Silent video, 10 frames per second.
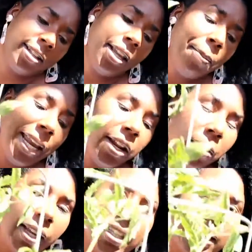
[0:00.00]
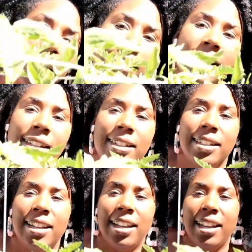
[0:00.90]
tomatoey scent.
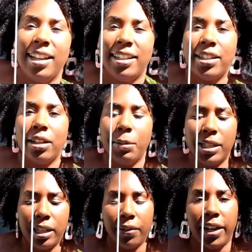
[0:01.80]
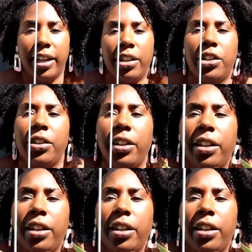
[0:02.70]
So let me see if I can show